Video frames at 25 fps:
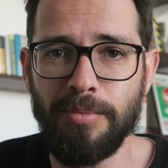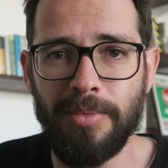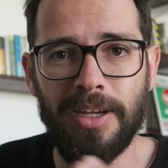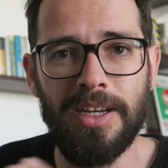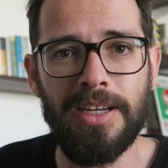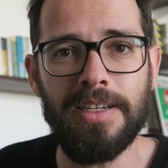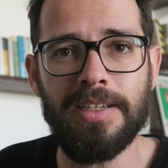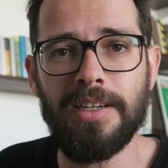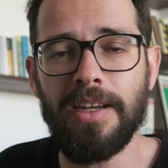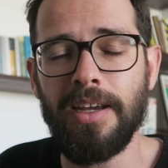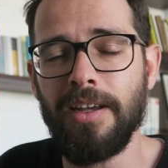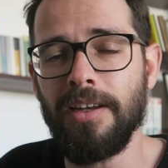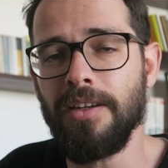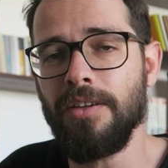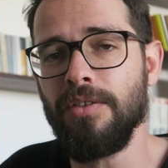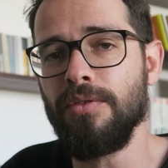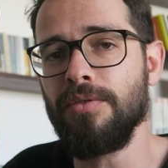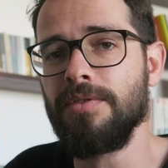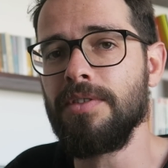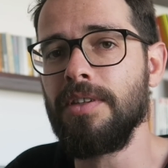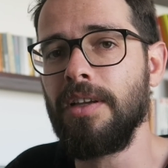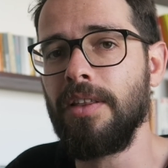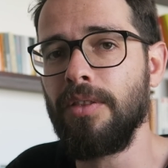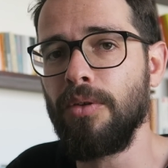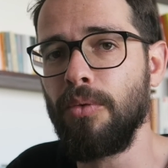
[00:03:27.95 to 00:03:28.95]
maintain
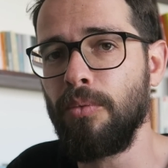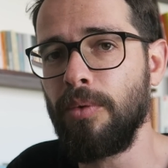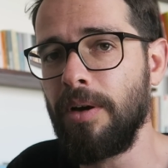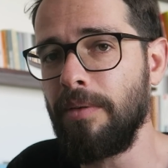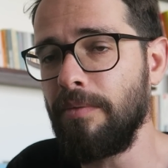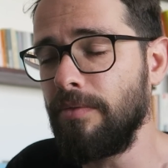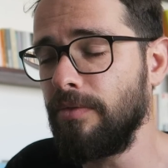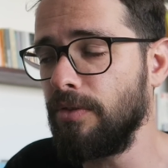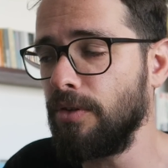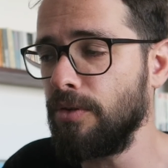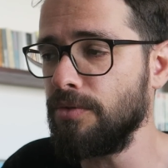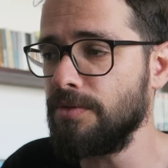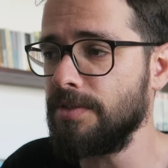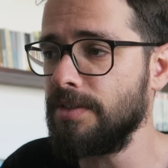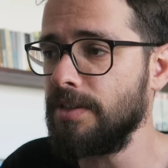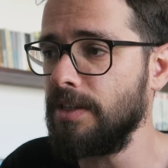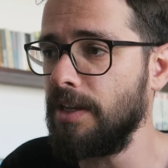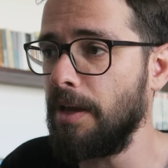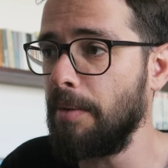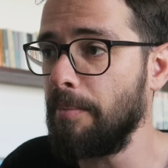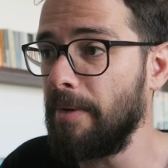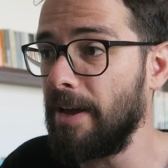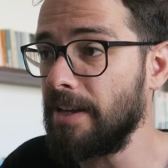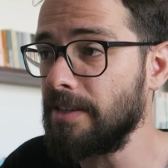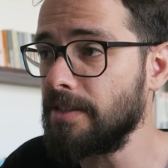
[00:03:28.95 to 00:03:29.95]
using the Webflow
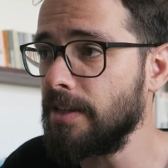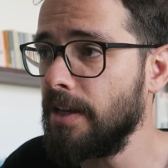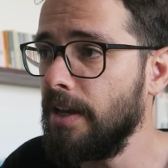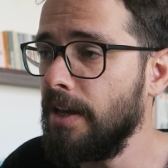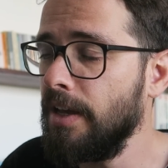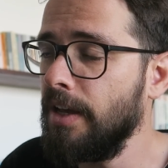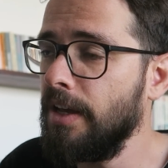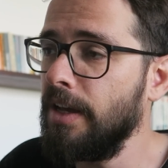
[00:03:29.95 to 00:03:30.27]
CMS.